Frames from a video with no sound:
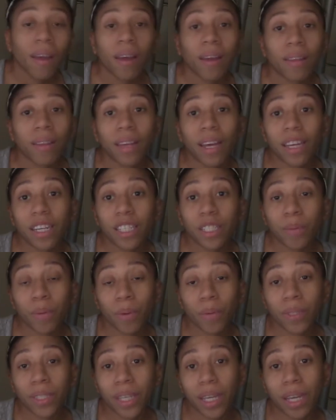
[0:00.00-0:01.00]
that is what
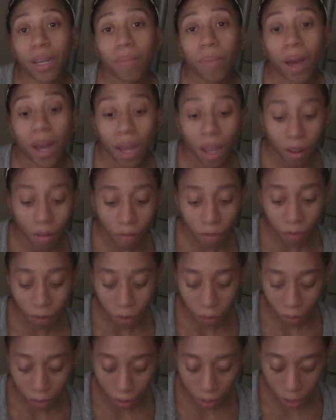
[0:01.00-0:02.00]
was in my
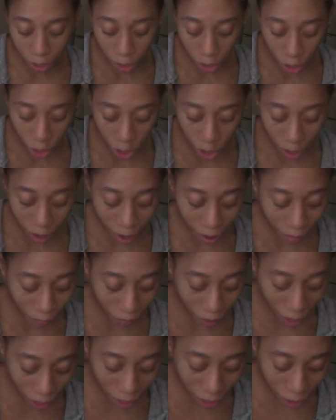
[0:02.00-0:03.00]
Influencer
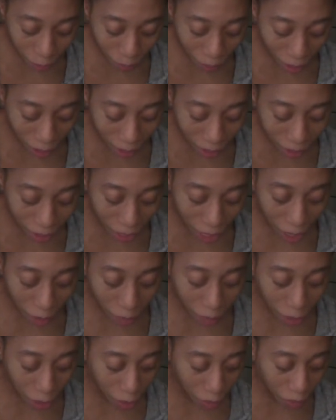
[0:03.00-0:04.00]
Voxbox. I
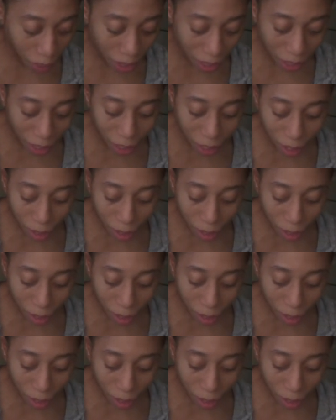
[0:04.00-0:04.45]
was really